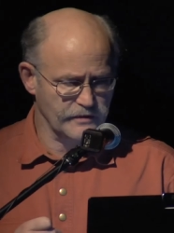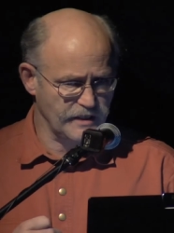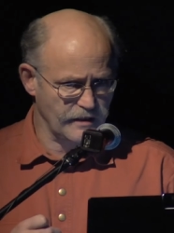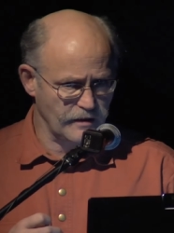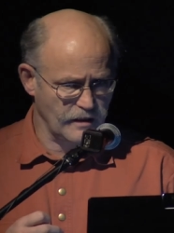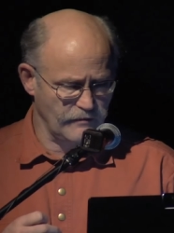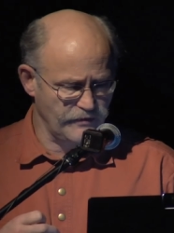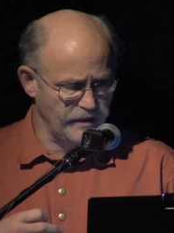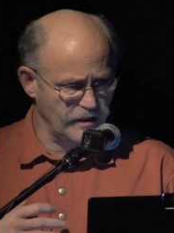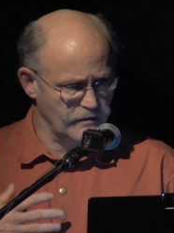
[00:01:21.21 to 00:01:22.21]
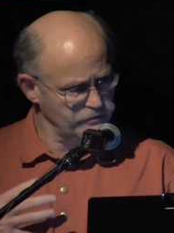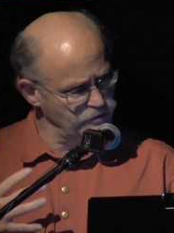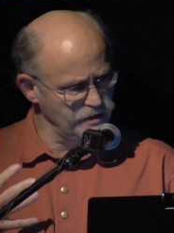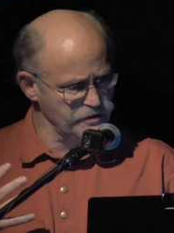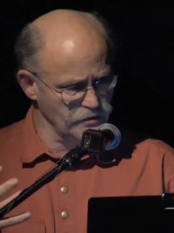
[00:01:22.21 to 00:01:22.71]
ter- of their
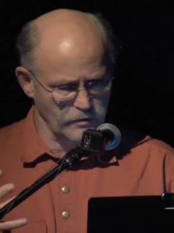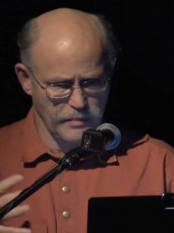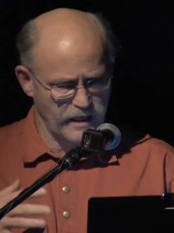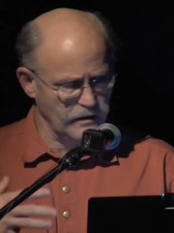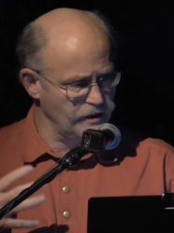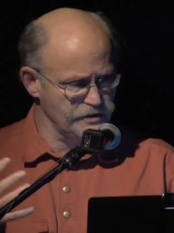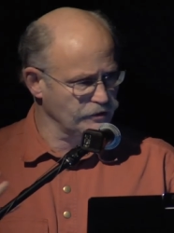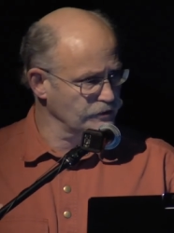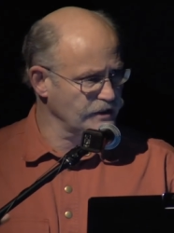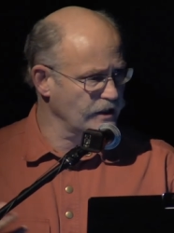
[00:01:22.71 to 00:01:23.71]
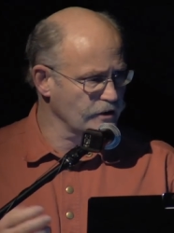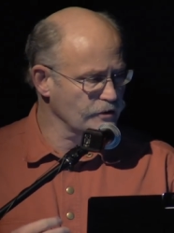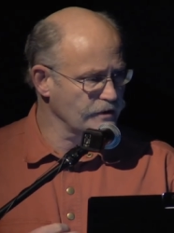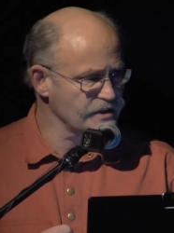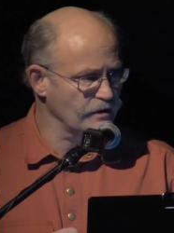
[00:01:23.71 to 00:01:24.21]
traditional biological
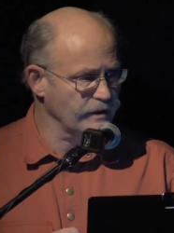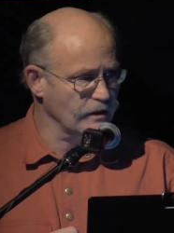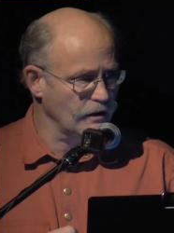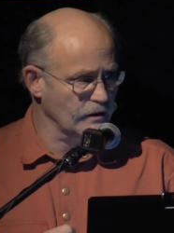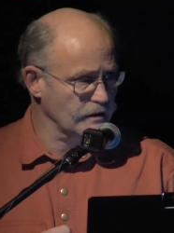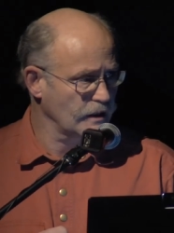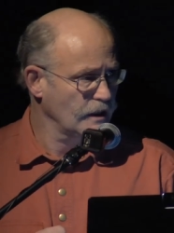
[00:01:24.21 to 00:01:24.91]
territory, shall we call it,